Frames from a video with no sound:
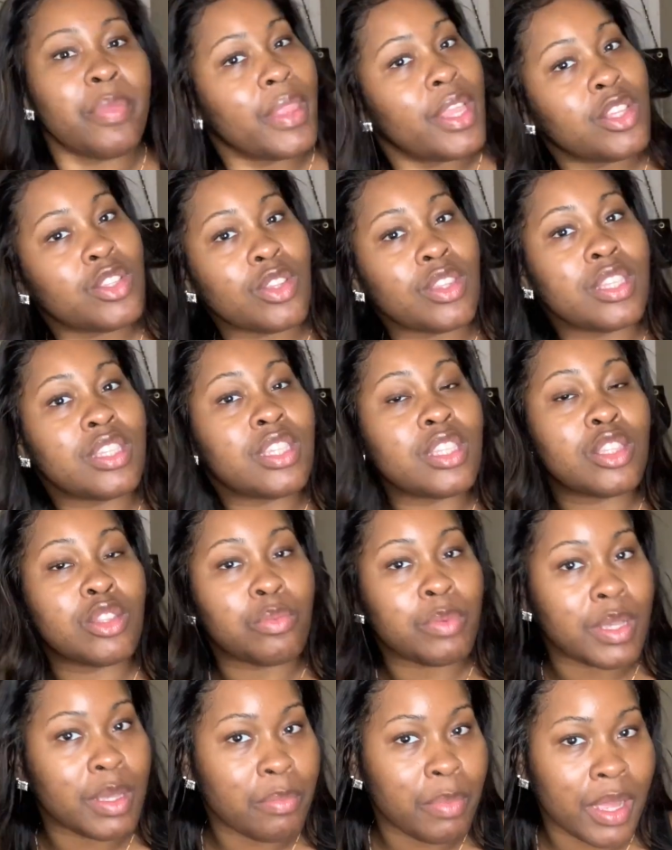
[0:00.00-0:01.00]
So this is
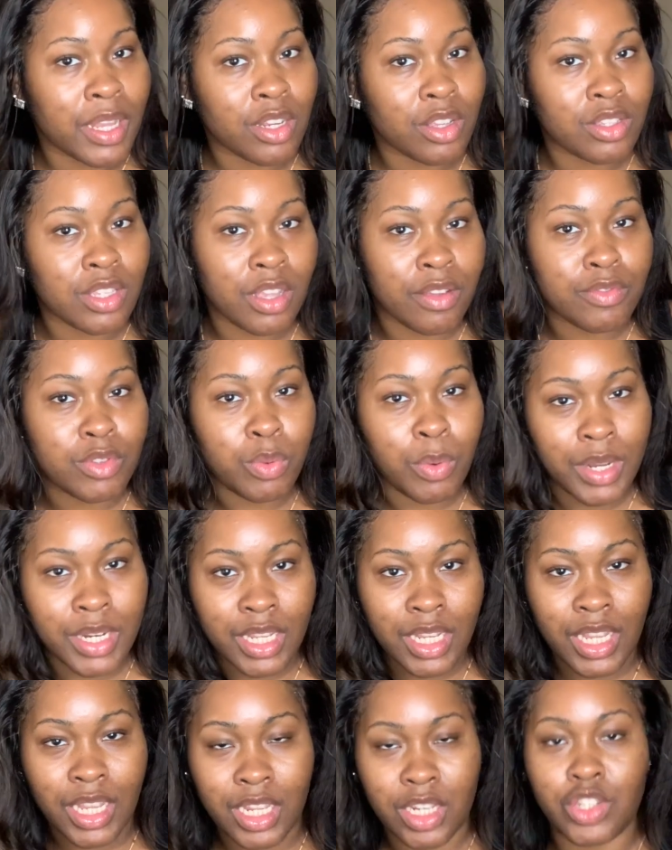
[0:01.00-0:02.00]
3 bundles of
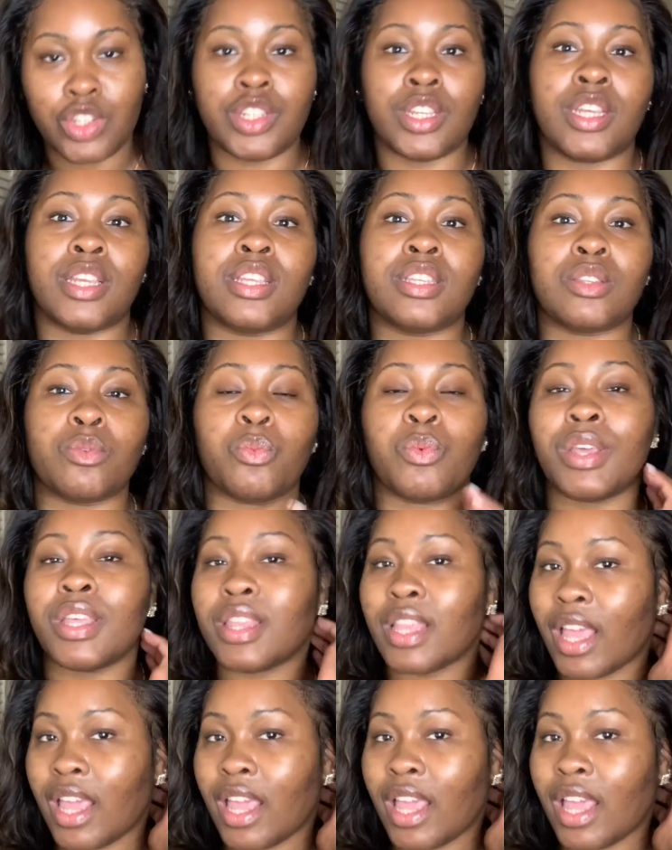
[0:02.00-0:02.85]
20 inches with